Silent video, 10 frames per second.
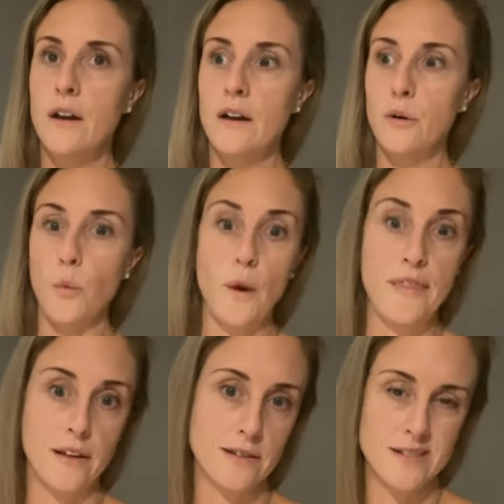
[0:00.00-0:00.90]
when
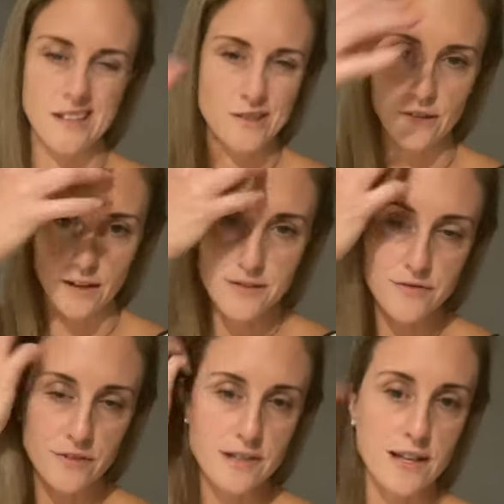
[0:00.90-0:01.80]
they could teach classes, for
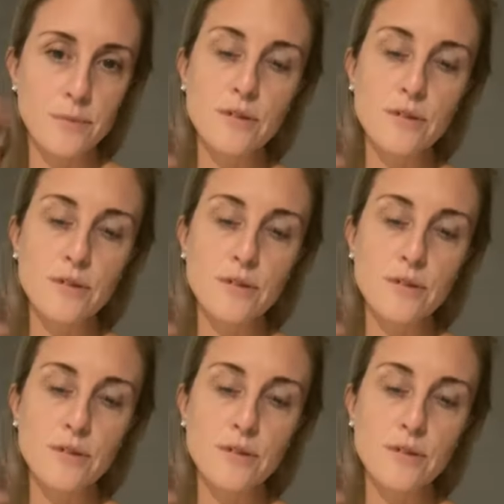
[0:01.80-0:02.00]
example,